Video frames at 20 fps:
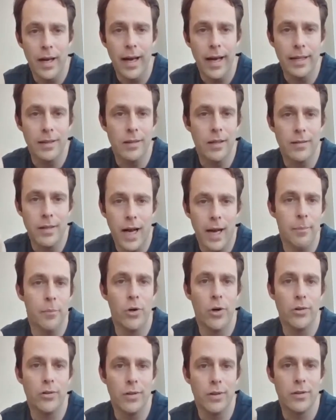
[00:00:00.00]
and the time
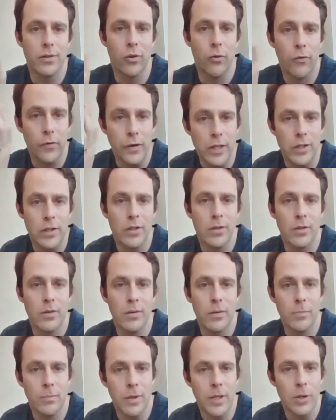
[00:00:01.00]
constant of each
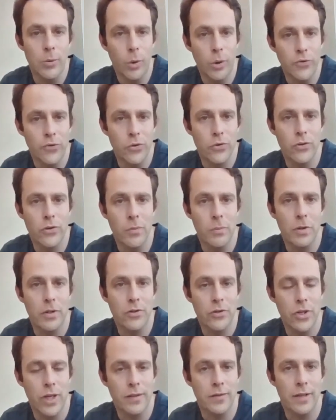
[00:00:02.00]
PT1 system
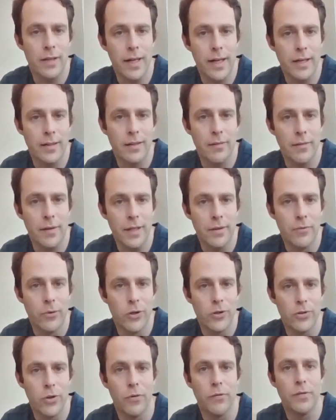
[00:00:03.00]
is just the negative
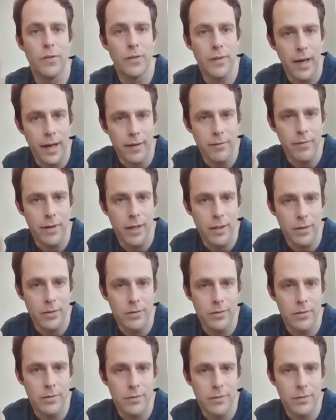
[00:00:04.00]
inverse of this eigenvalue.